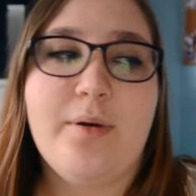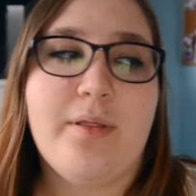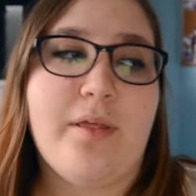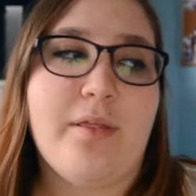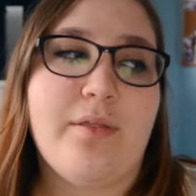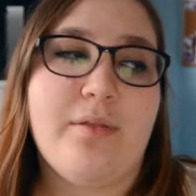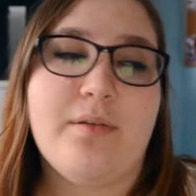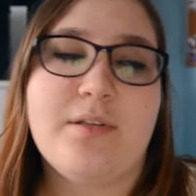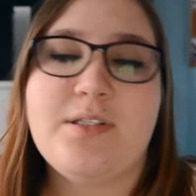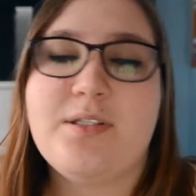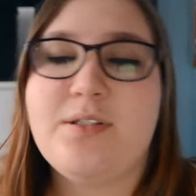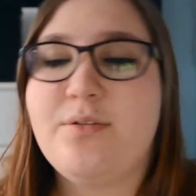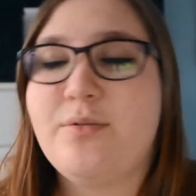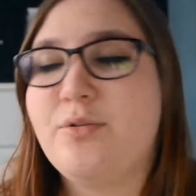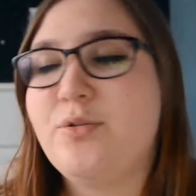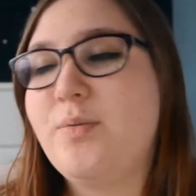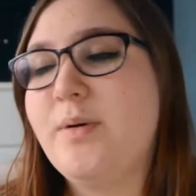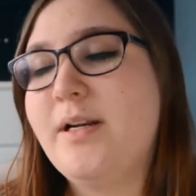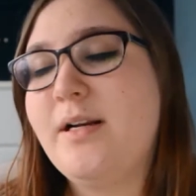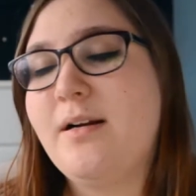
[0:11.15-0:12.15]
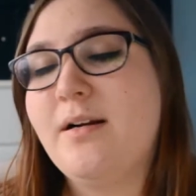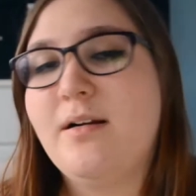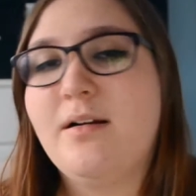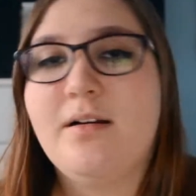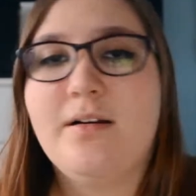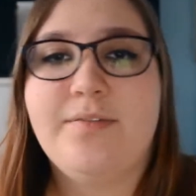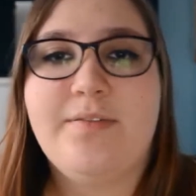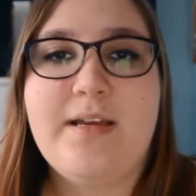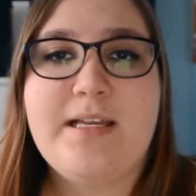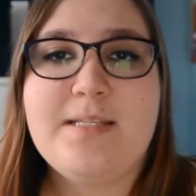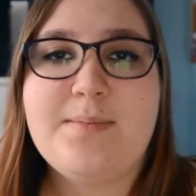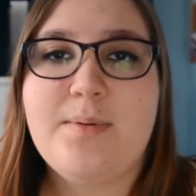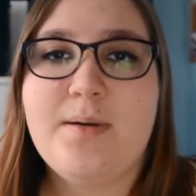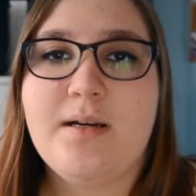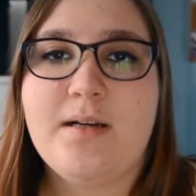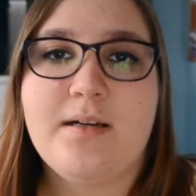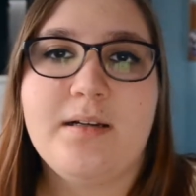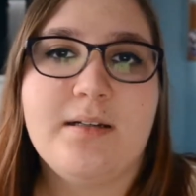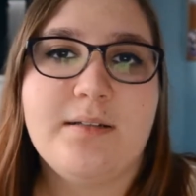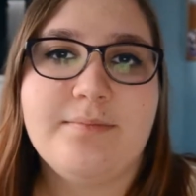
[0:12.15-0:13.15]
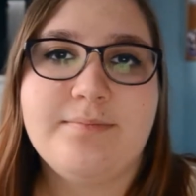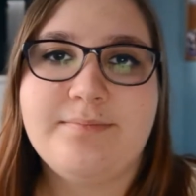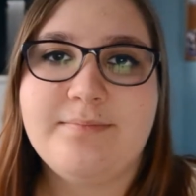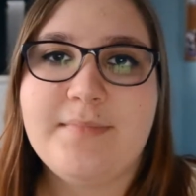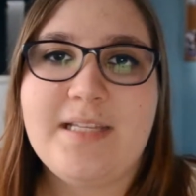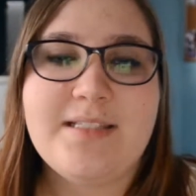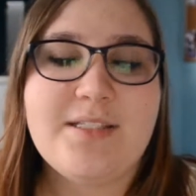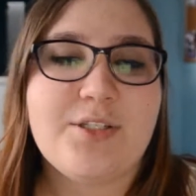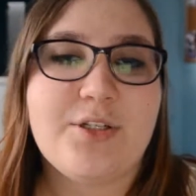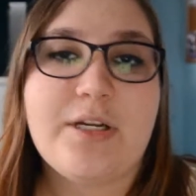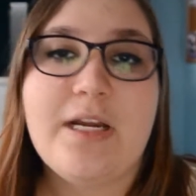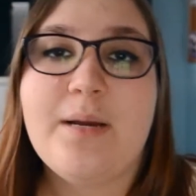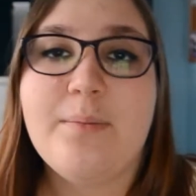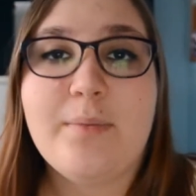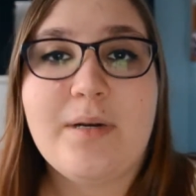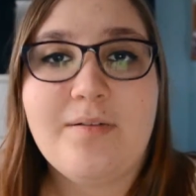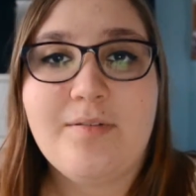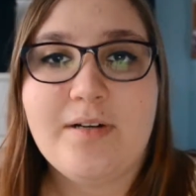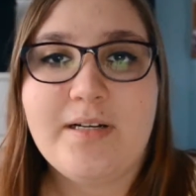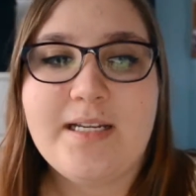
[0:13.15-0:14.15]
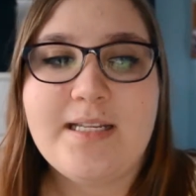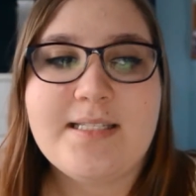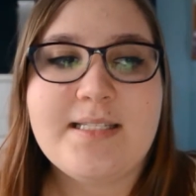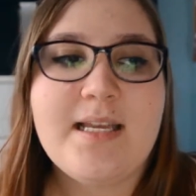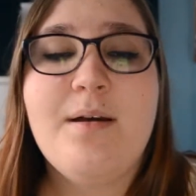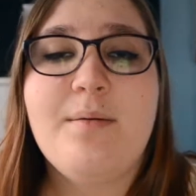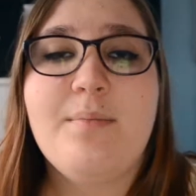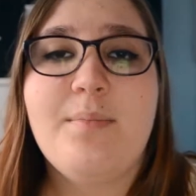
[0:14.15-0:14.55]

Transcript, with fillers: whether it's your Twitter or Facebook or Instagram, whatever it is,